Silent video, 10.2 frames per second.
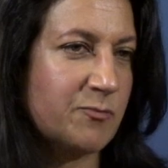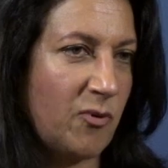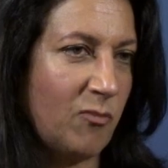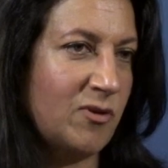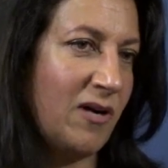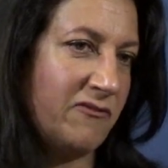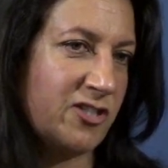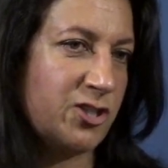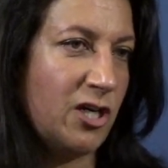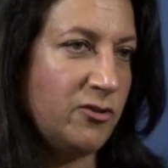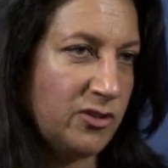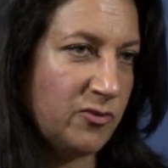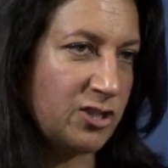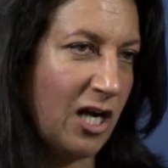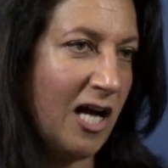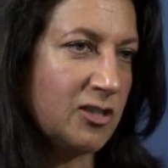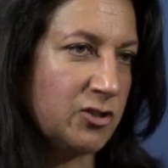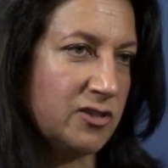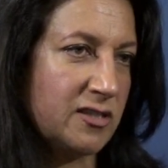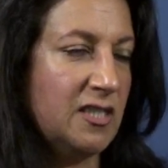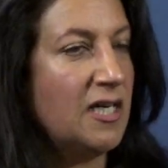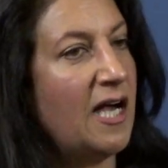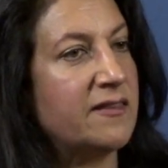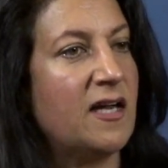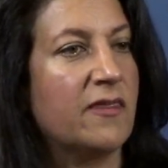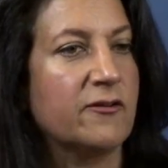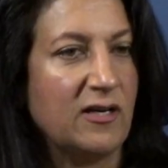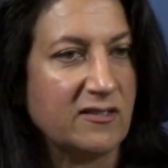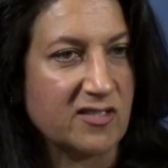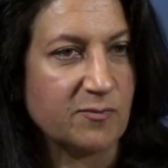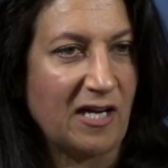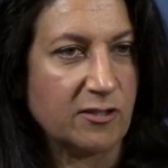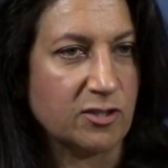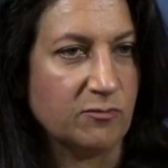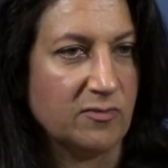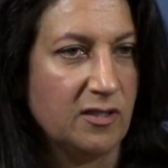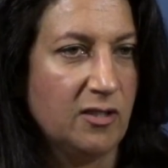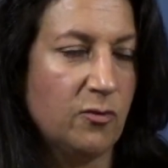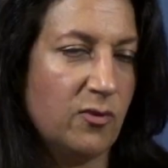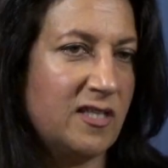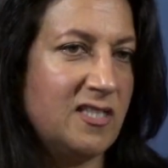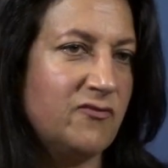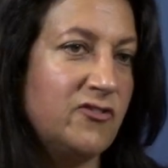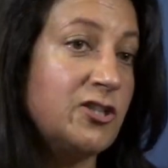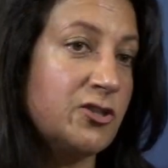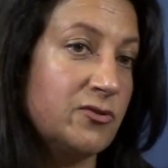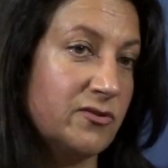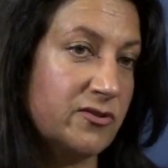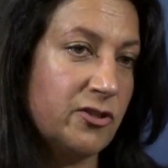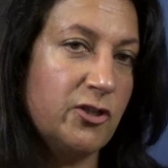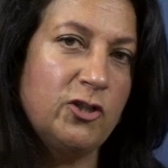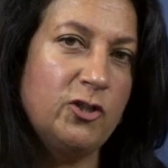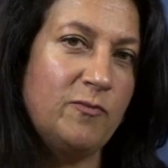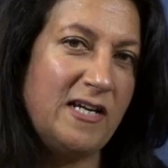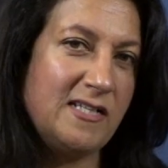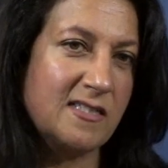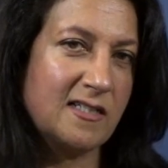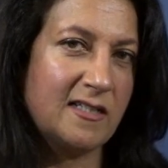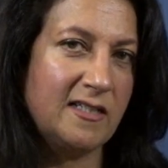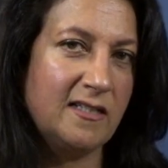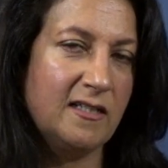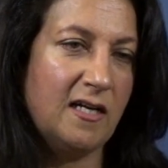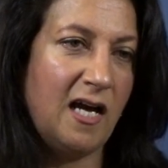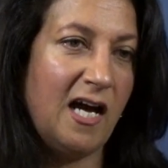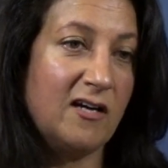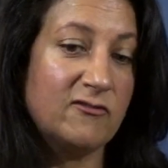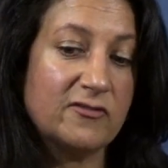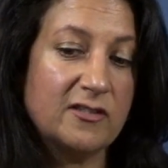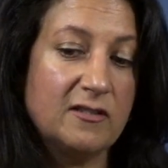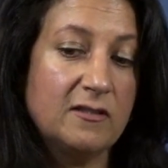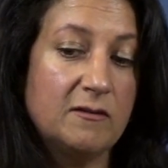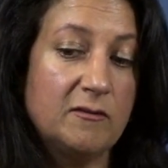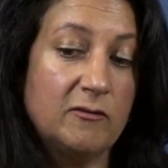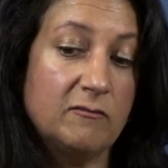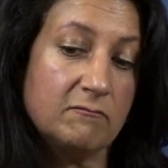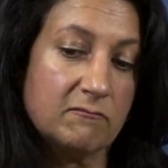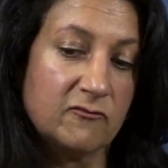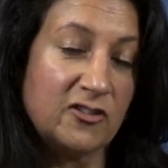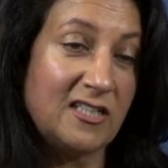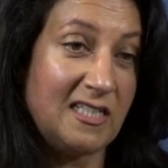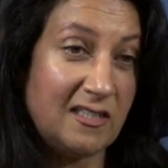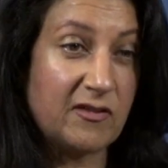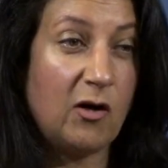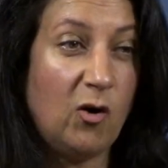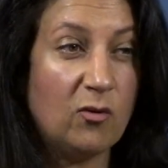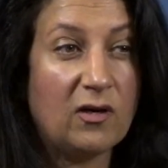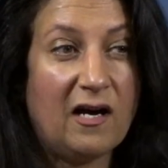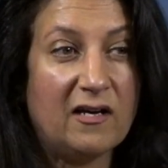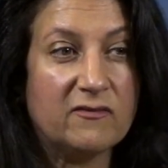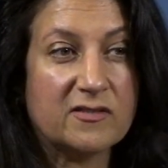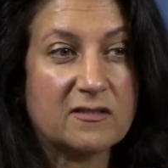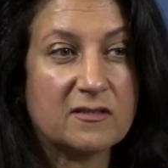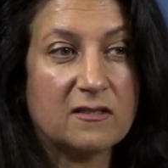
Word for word: problem I've just shown you with childhood at the other end of the spectrum, with individuals who basically have really lived their whole lives